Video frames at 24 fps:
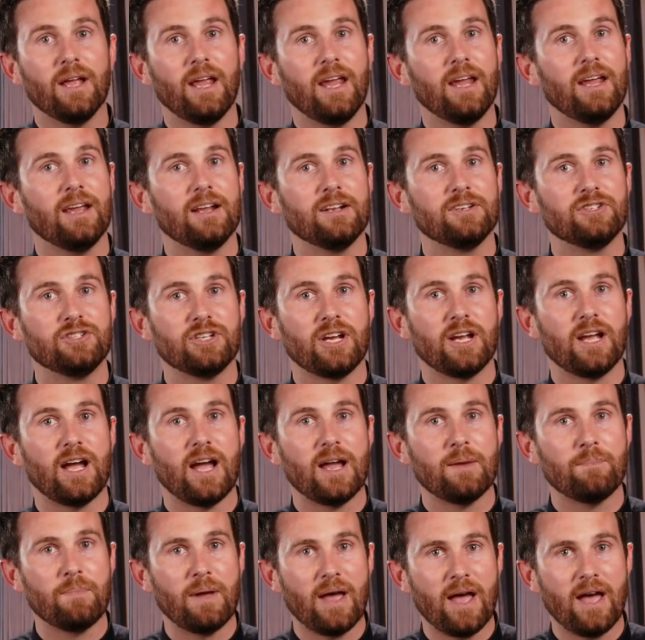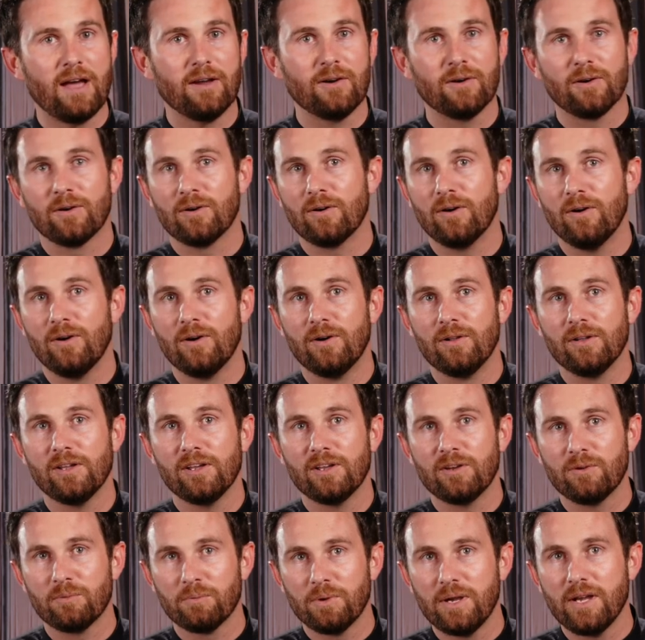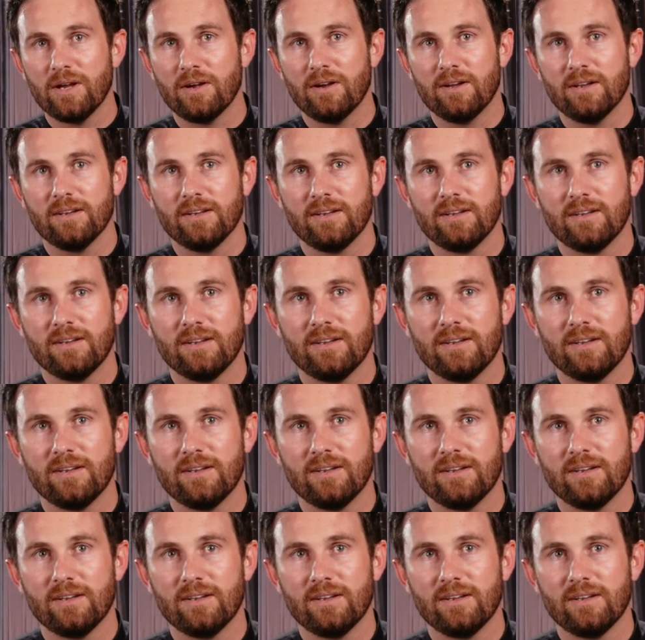and J.I. Packer all agree on.